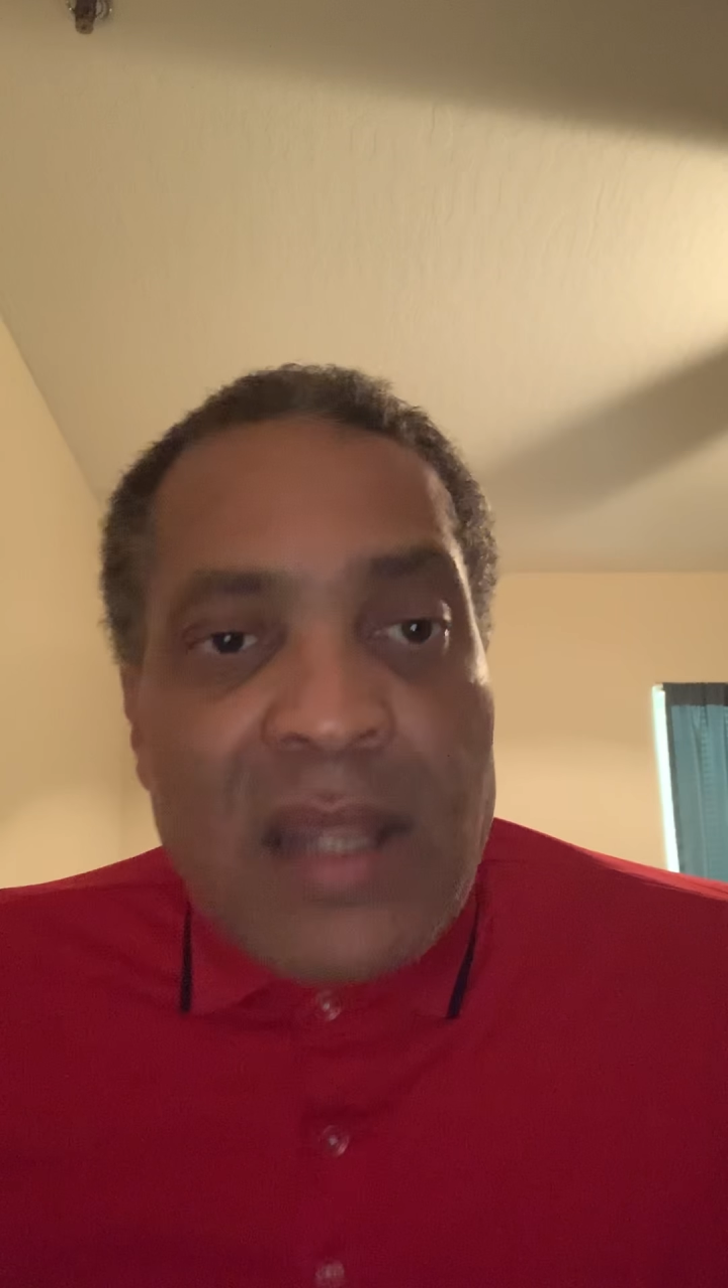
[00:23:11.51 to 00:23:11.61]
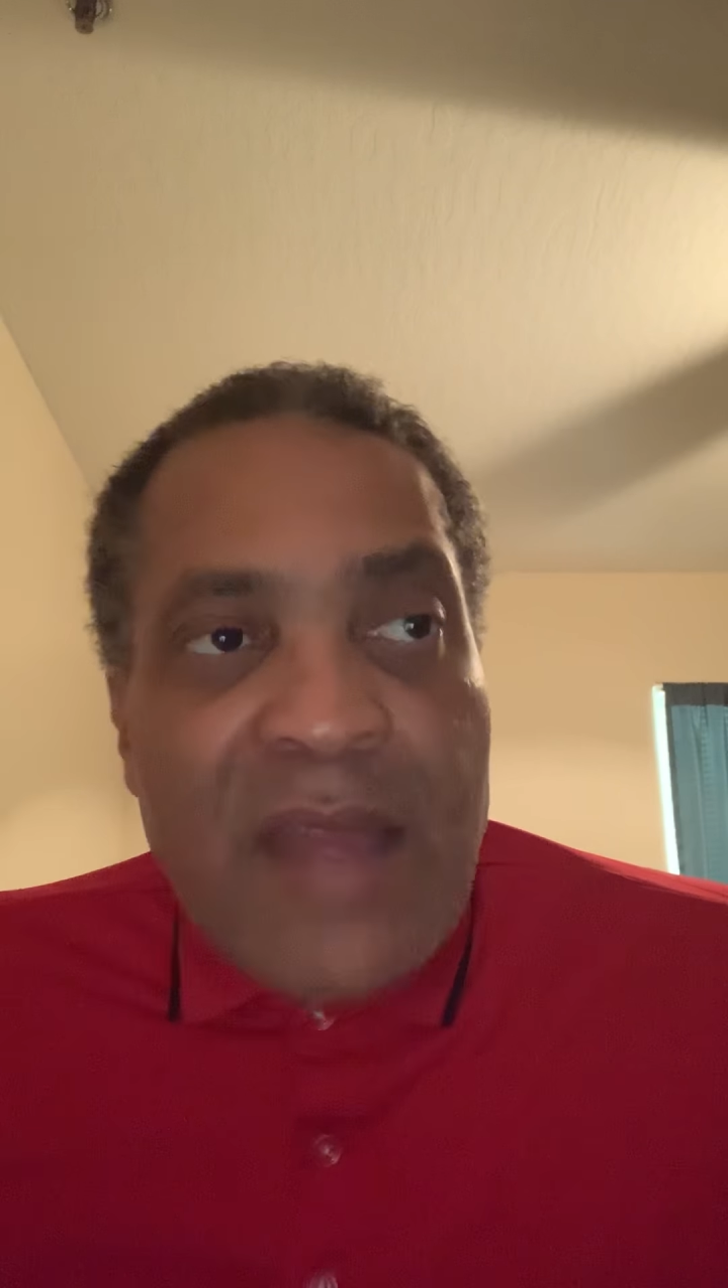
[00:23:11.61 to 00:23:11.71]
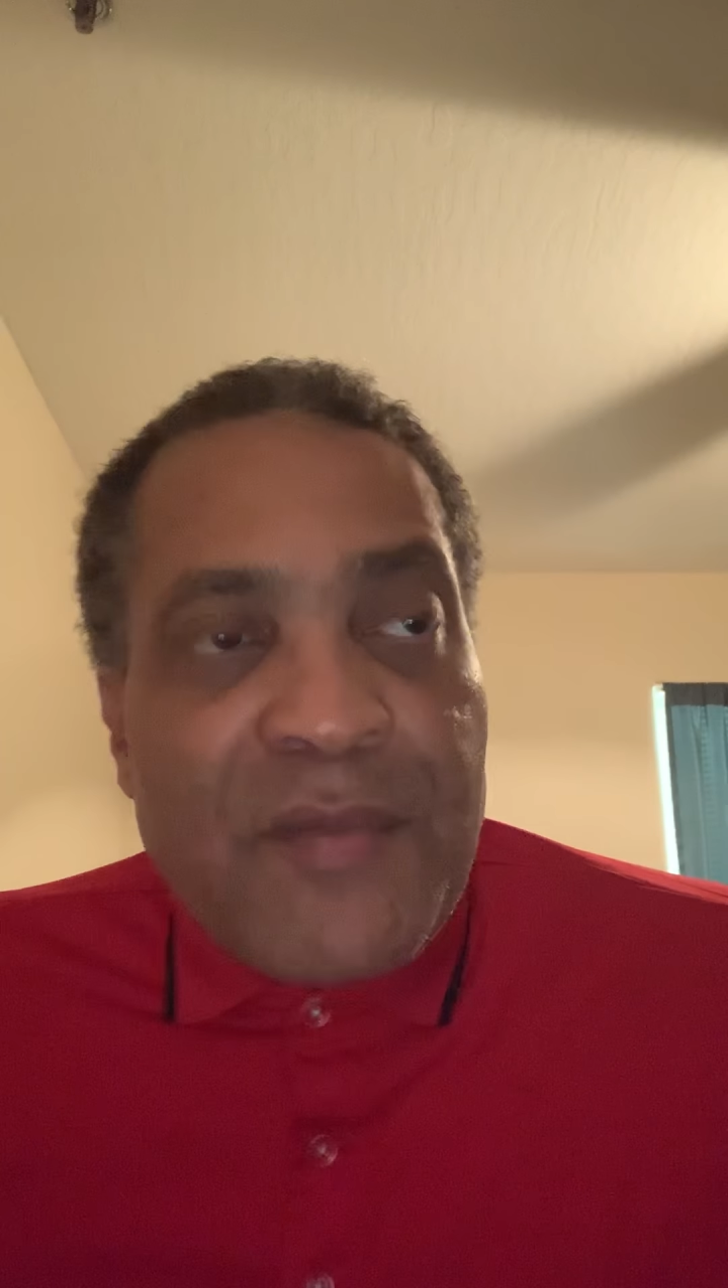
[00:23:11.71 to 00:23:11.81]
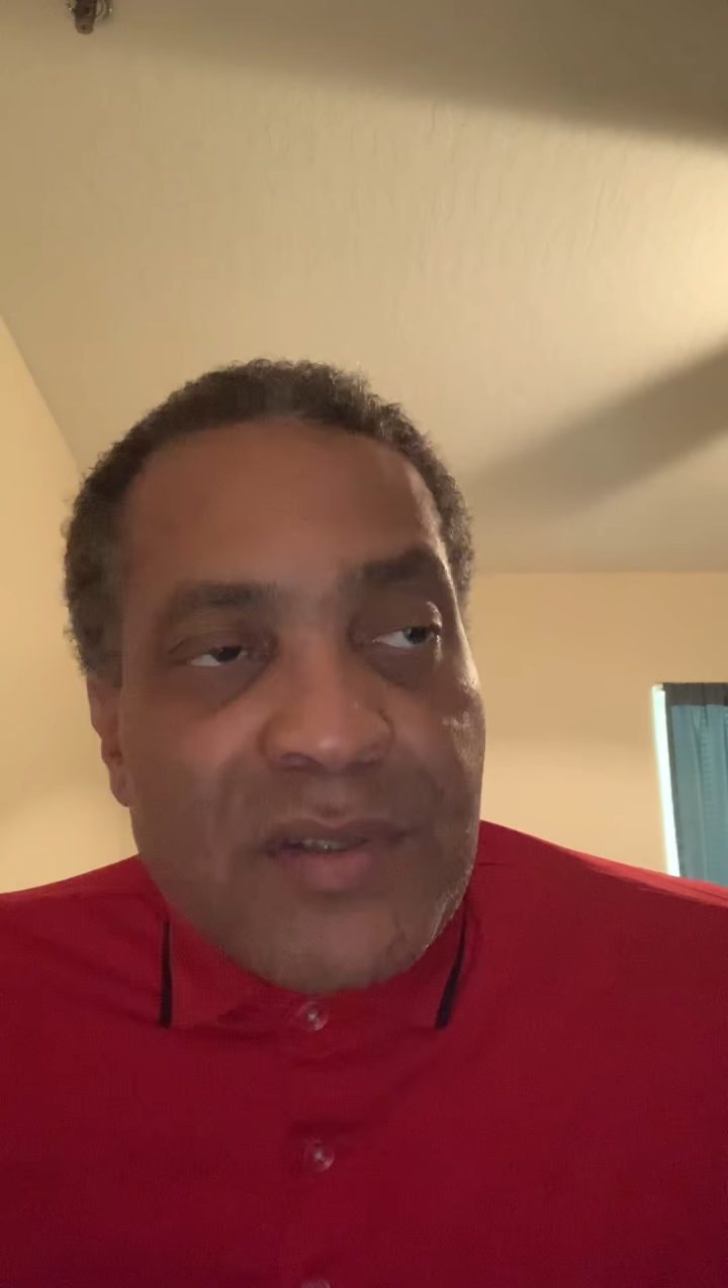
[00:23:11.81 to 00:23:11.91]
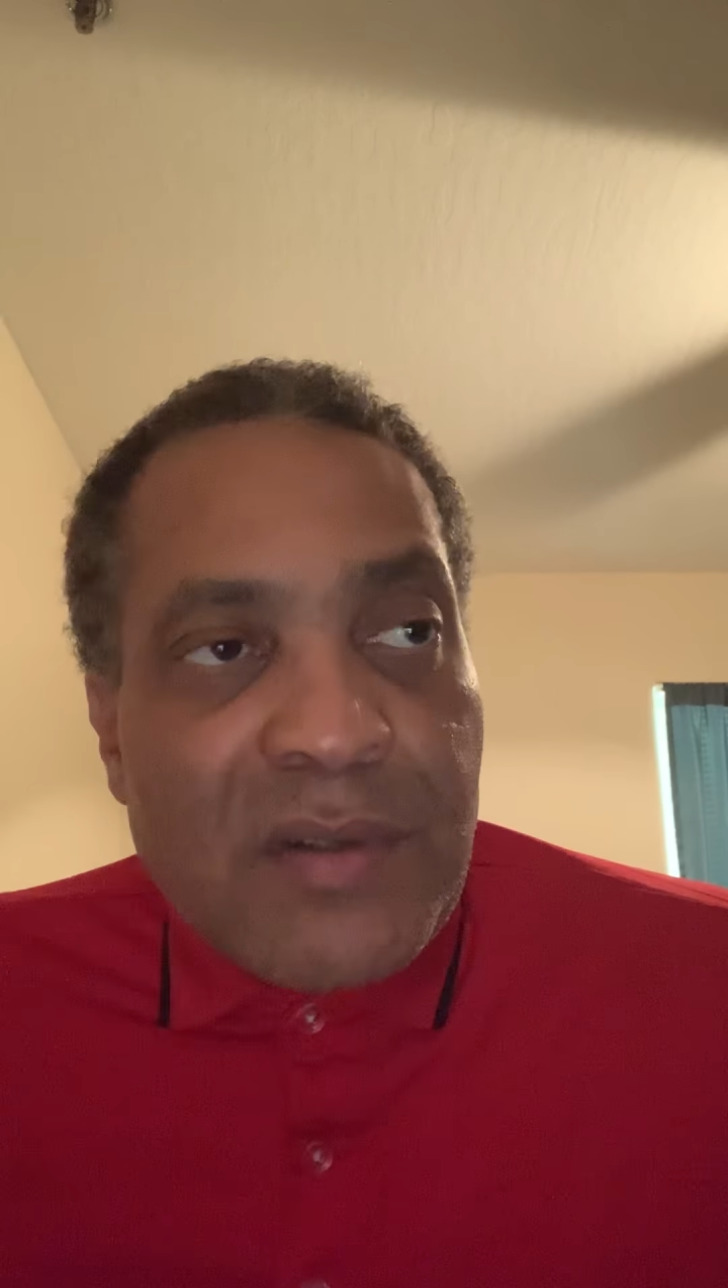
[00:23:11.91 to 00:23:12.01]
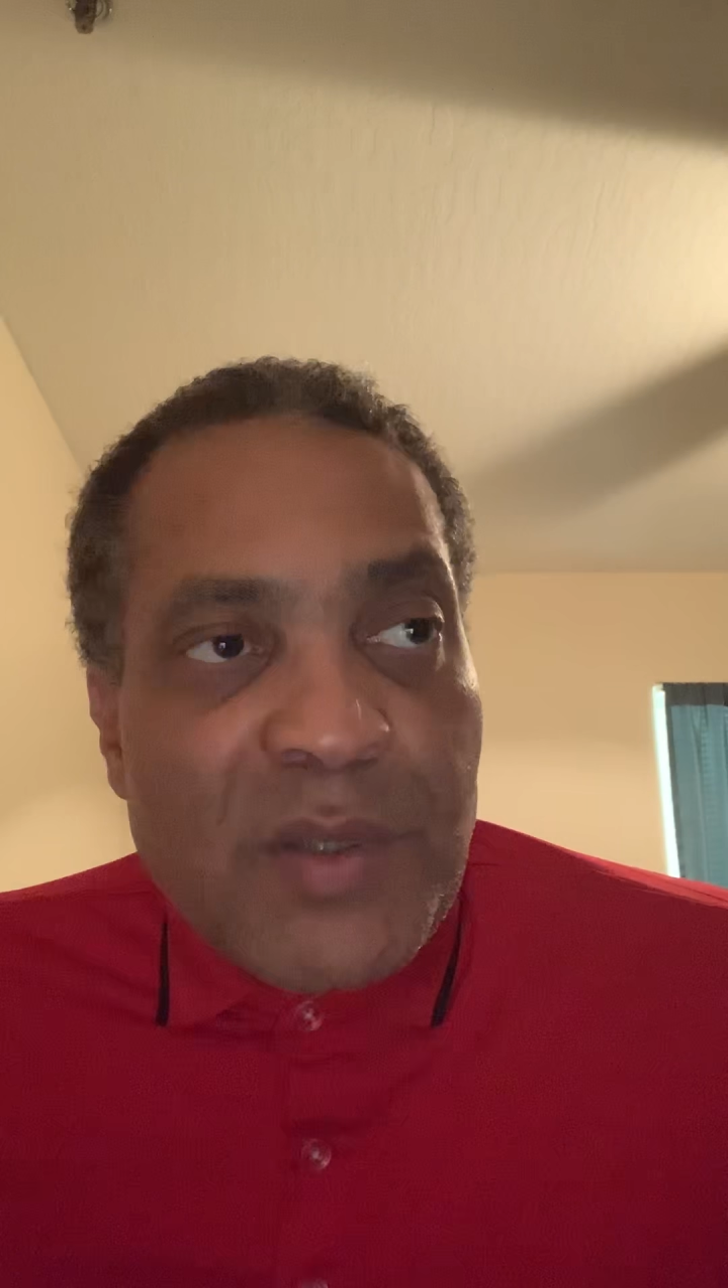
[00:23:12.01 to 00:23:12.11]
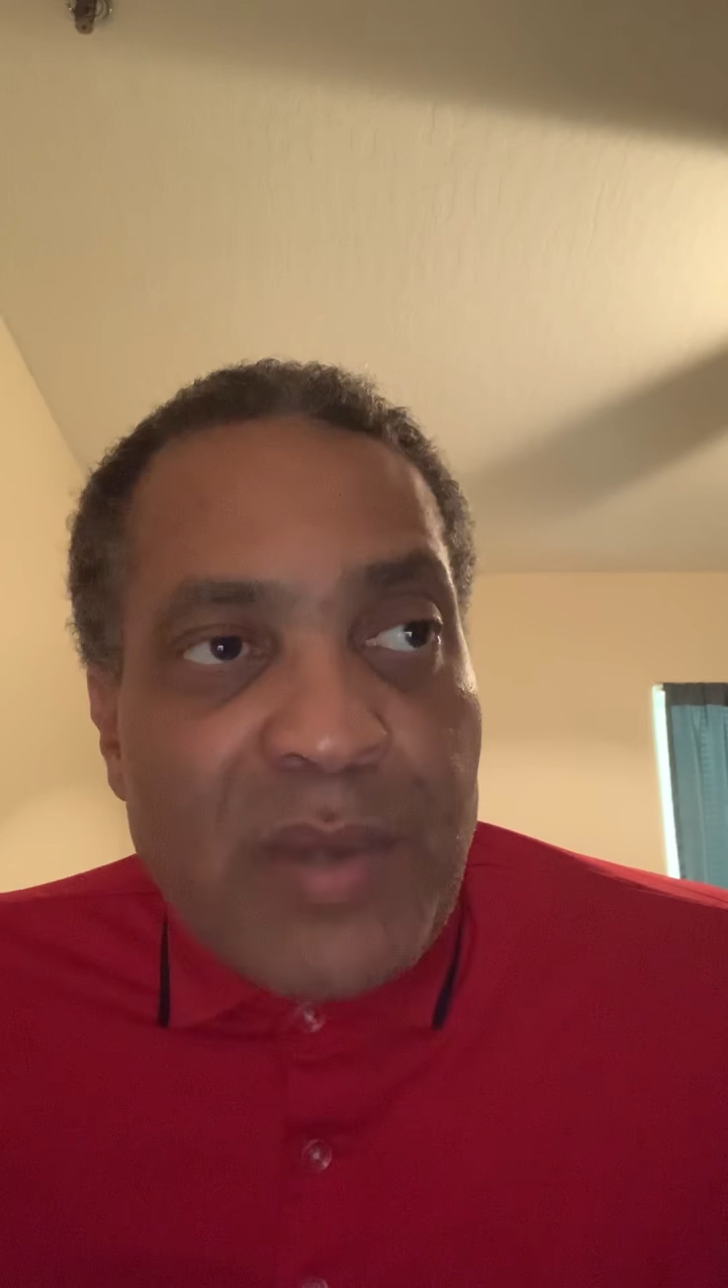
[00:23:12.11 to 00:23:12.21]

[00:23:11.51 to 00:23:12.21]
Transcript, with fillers: life insurance